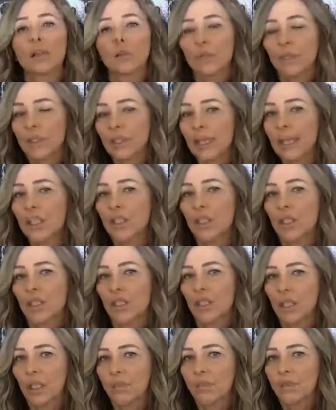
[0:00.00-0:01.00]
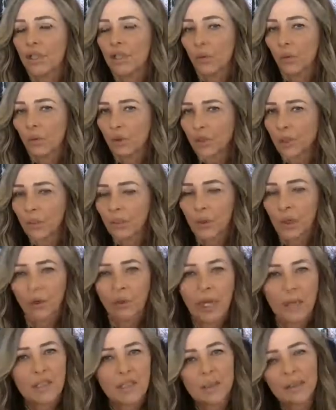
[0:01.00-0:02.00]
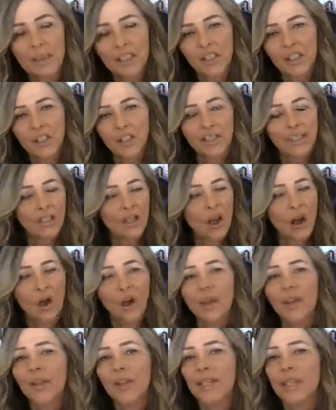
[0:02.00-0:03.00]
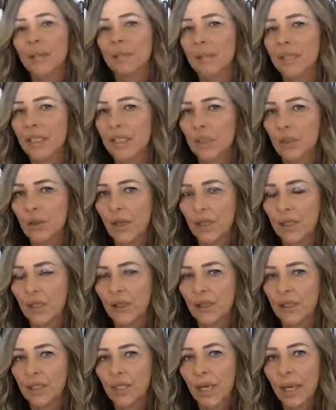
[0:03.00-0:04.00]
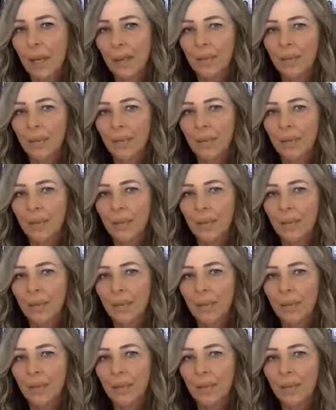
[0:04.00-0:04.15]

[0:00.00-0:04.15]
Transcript: relationships with the program specialists, all the administrators,